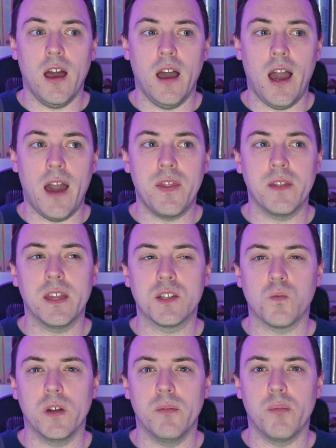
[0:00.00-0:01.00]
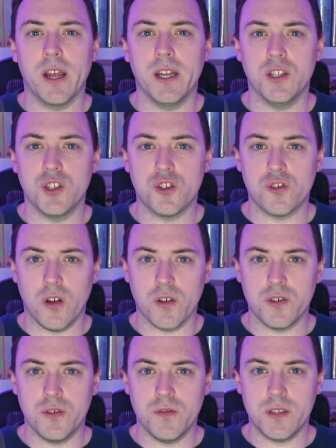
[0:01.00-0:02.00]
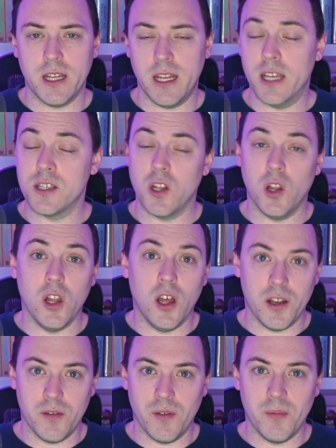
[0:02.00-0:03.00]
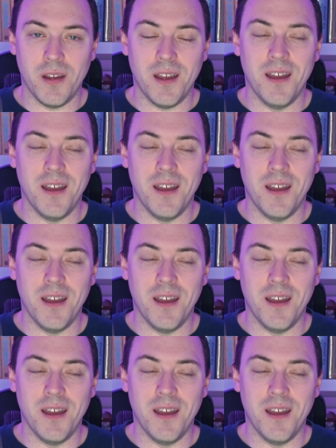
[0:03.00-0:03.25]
I think that's one of Brandon's strong suits, and he has a lot of them.